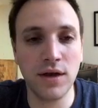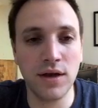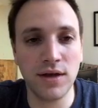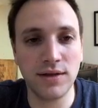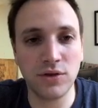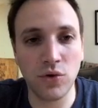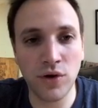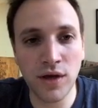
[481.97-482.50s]

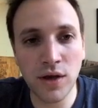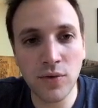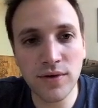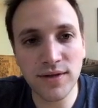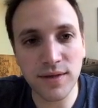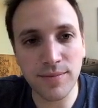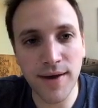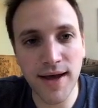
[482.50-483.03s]
So here
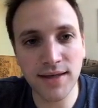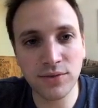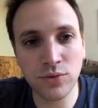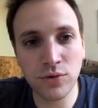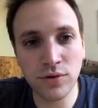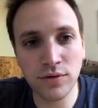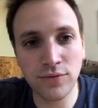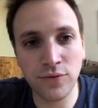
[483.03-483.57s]
is the
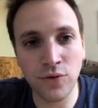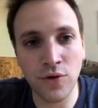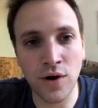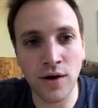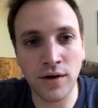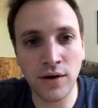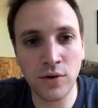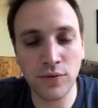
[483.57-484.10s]
password for
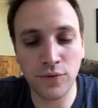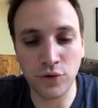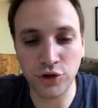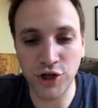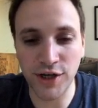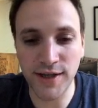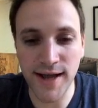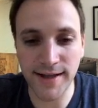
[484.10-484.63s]
our
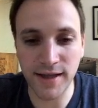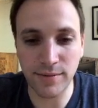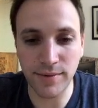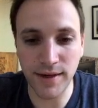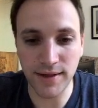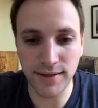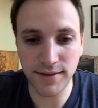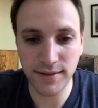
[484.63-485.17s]
neo4j
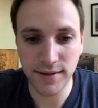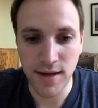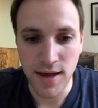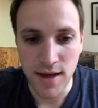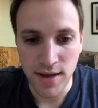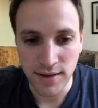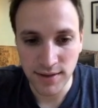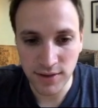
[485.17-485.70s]
database.
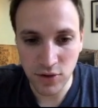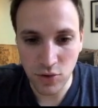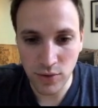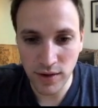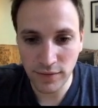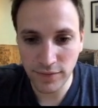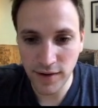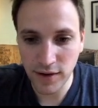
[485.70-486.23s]
So
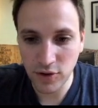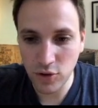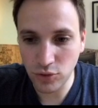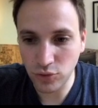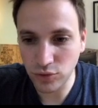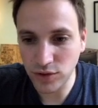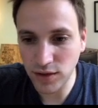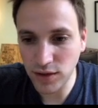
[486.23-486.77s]
if I go
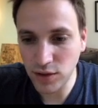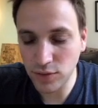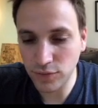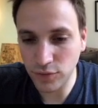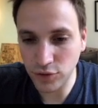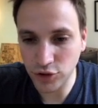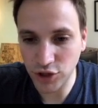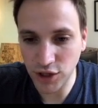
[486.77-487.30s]
to the
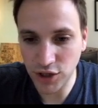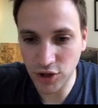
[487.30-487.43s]
neo4j